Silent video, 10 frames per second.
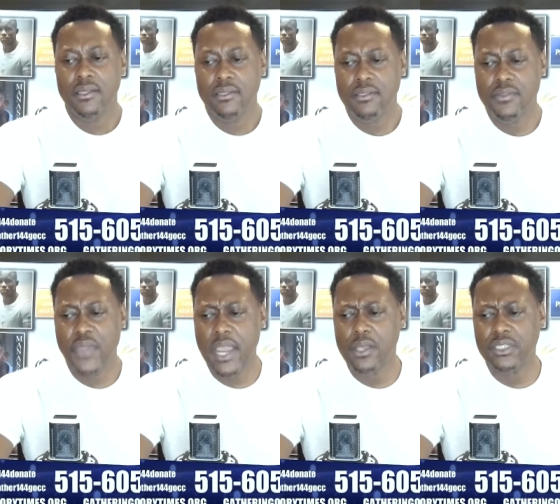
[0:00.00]

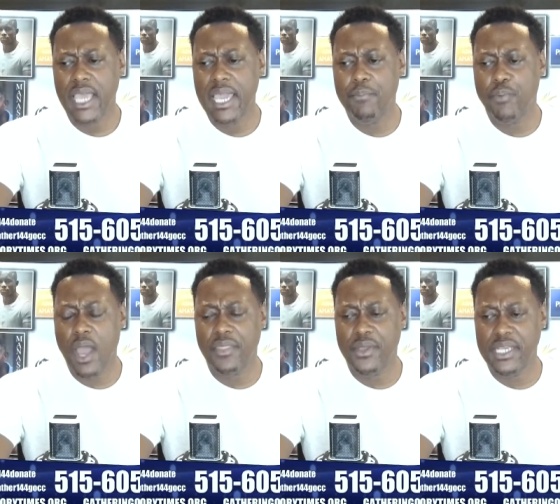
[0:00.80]
there's a
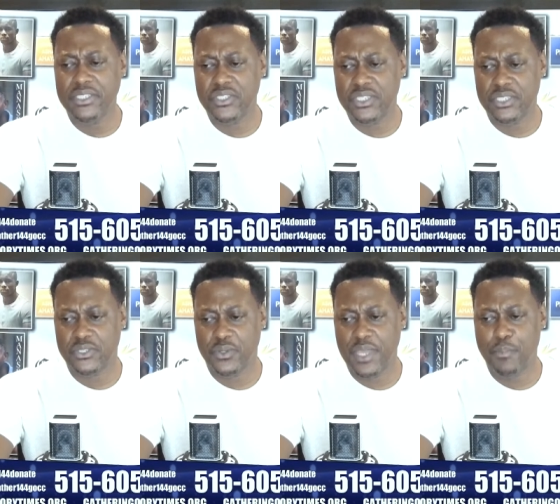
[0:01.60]
brother and sister.
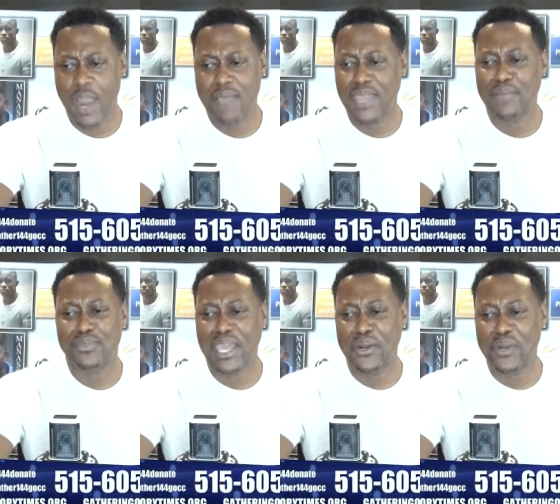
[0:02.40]
They pro- they
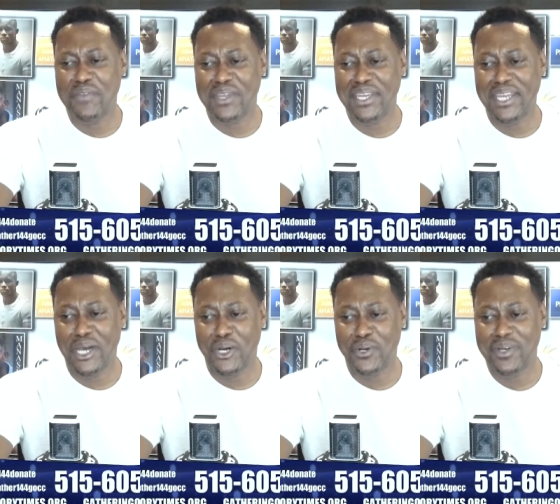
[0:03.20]
they don't even
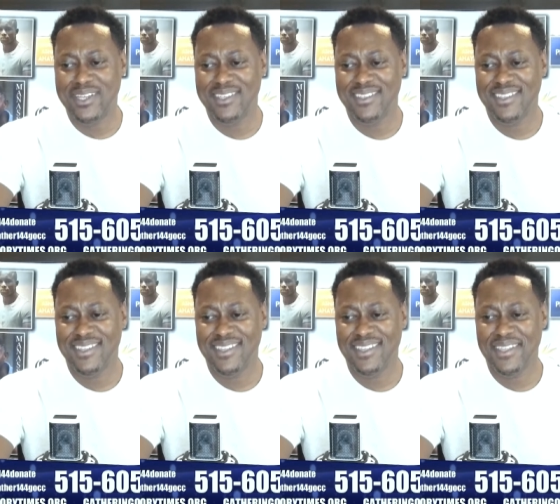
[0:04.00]
know
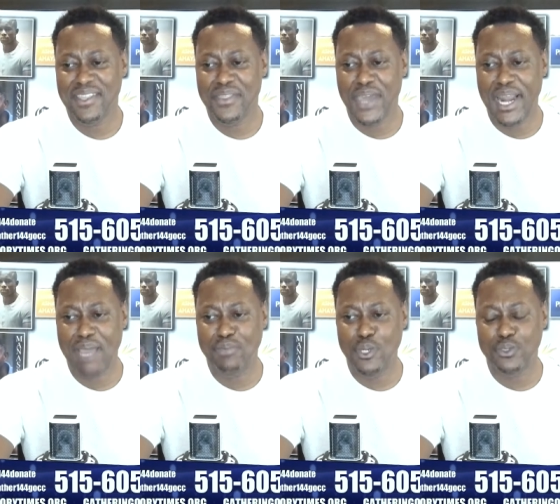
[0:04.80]
that I'm
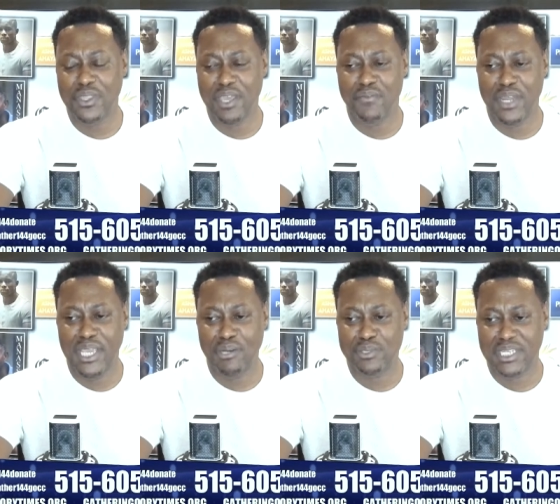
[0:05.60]
using their
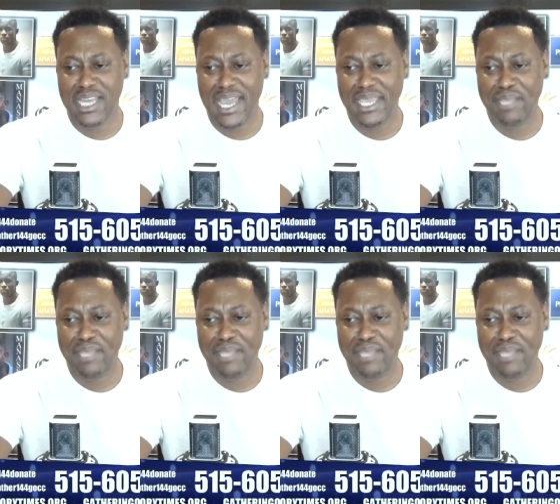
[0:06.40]
video tonight.